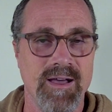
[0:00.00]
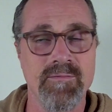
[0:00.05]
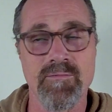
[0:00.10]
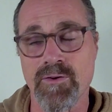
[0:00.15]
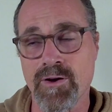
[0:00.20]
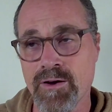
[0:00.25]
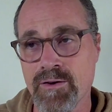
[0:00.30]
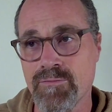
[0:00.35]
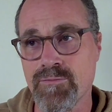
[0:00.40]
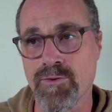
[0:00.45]
I'm
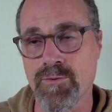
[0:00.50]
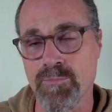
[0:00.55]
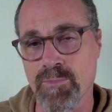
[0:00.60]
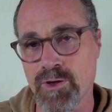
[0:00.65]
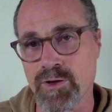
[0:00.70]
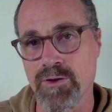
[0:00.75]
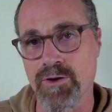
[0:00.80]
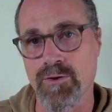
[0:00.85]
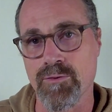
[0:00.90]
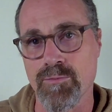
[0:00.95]
very
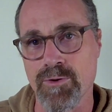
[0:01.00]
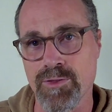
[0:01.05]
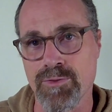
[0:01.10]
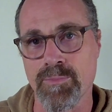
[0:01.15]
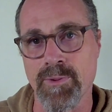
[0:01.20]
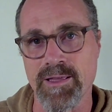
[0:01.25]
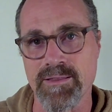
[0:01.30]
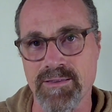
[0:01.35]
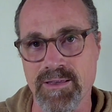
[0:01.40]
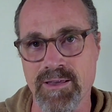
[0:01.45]
familiar
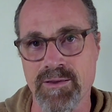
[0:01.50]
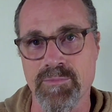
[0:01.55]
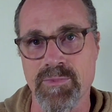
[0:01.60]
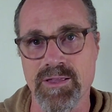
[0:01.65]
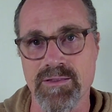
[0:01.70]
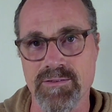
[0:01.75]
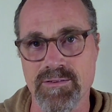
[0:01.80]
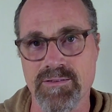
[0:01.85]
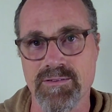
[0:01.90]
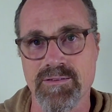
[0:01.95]
with my
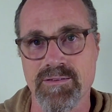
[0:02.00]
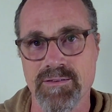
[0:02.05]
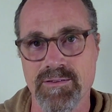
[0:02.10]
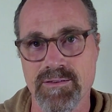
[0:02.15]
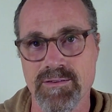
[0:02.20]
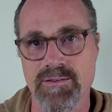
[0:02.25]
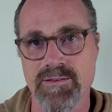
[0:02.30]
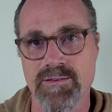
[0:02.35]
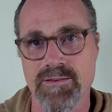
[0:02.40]
demons.